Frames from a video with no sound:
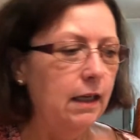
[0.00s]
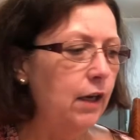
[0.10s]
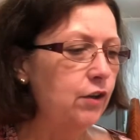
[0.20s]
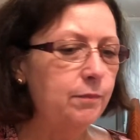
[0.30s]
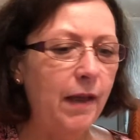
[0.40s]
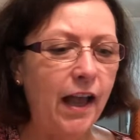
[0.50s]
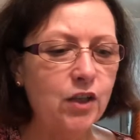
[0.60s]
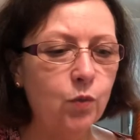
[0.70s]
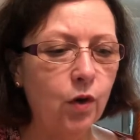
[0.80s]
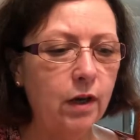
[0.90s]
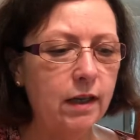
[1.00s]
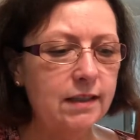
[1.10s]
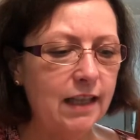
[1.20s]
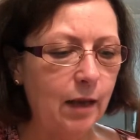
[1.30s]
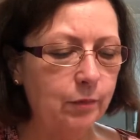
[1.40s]
Here's Patchwork
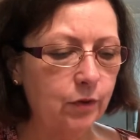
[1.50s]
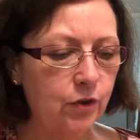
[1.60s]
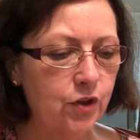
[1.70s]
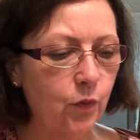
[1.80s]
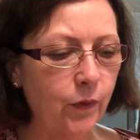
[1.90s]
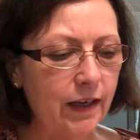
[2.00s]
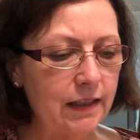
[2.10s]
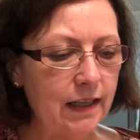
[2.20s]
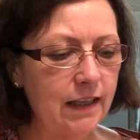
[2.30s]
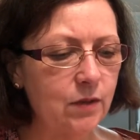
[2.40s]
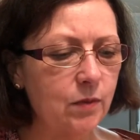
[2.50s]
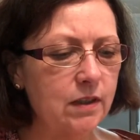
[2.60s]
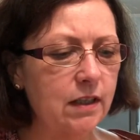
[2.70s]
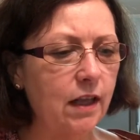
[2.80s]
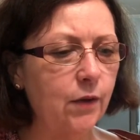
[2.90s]
Sampler Serenity. This was
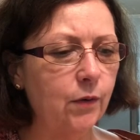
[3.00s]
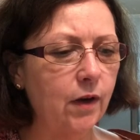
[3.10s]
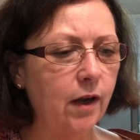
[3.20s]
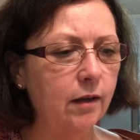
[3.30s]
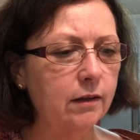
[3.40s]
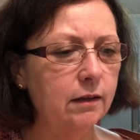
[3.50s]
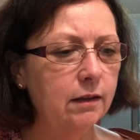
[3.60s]
another